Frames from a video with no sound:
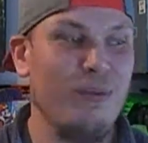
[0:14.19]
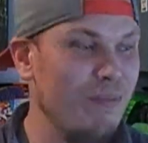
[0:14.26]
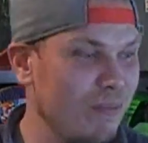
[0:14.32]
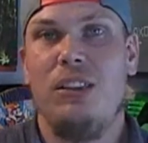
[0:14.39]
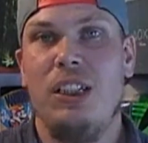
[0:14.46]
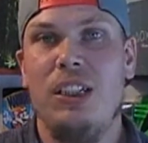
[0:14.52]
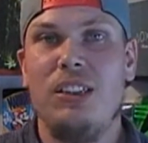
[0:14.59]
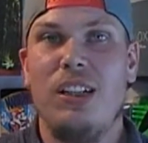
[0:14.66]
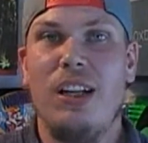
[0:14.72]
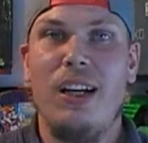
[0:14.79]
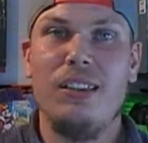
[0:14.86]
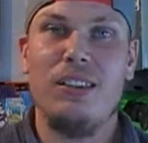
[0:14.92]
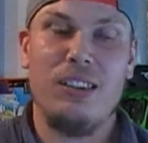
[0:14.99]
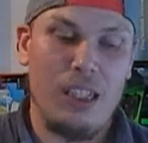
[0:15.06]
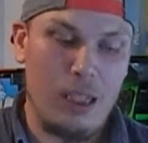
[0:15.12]
Since
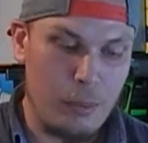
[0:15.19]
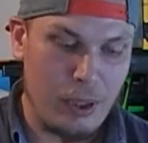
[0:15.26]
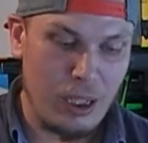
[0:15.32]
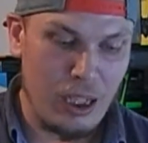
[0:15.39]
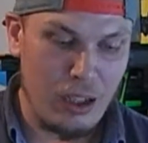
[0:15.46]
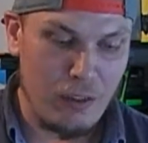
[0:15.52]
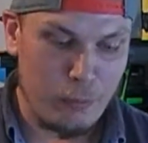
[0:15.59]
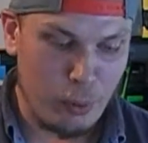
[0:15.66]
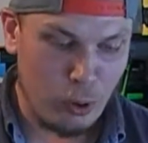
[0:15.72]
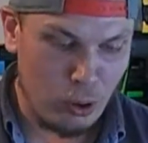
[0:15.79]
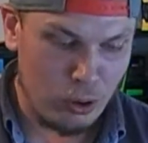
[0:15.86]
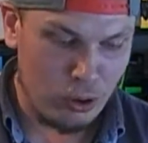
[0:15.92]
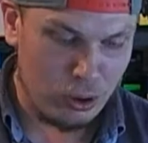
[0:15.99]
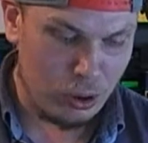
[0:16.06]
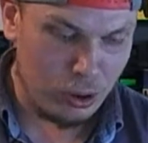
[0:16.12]
last time I have
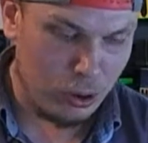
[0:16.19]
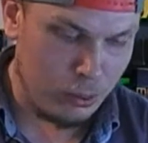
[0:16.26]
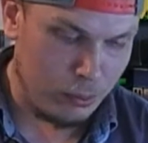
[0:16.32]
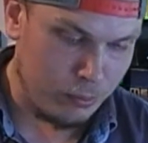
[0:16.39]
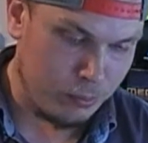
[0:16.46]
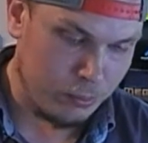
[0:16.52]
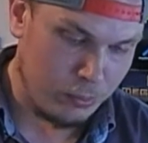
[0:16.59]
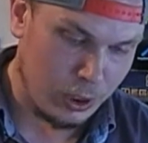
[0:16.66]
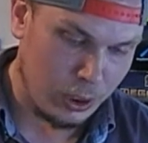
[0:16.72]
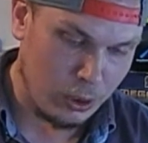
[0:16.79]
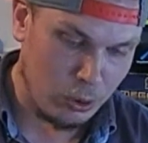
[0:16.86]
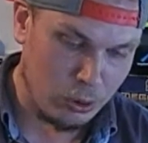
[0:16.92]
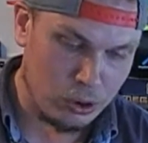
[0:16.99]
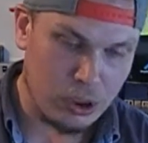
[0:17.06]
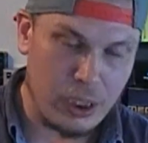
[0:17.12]
bought a
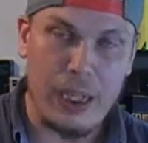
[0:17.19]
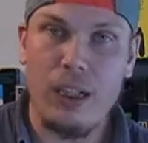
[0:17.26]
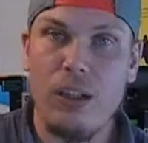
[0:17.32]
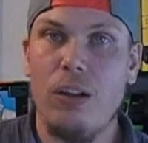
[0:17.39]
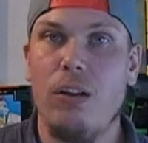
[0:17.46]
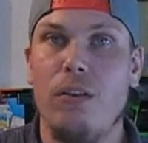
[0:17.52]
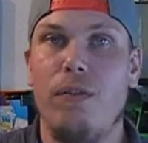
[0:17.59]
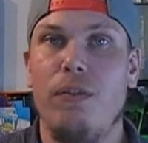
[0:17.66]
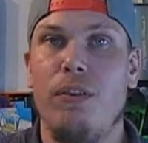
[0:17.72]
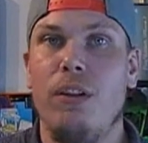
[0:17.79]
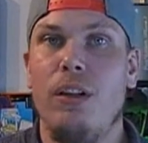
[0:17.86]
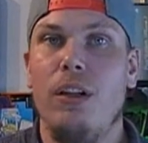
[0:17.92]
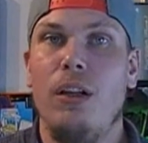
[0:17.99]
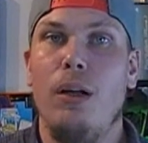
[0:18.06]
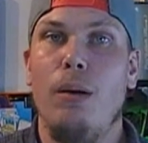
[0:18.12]
good stack of
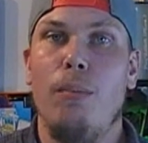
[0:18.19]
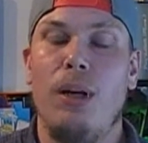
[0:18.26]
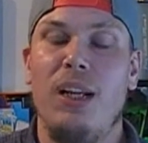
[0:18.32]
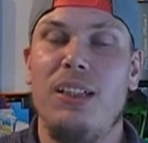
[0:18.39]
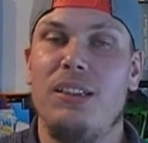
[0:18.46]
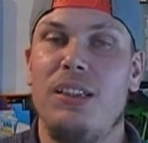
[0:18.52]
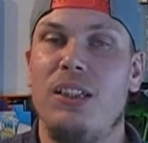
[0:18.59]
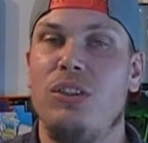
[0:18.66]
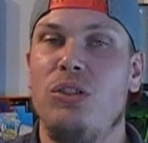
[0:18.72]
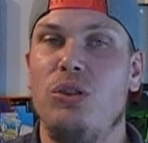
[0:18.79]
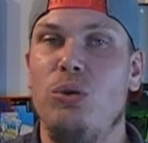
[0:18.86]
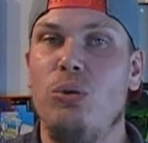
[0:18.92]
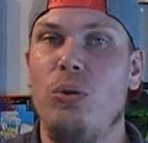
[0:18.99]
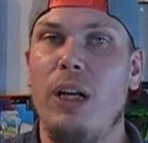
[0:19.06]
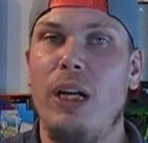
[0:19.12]
PlayStation
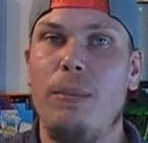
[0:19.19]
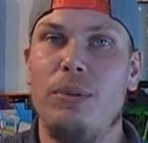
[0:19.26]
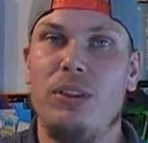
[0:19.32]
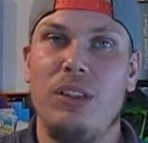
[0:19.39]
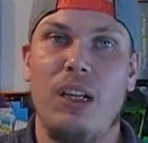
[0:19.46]
2 games.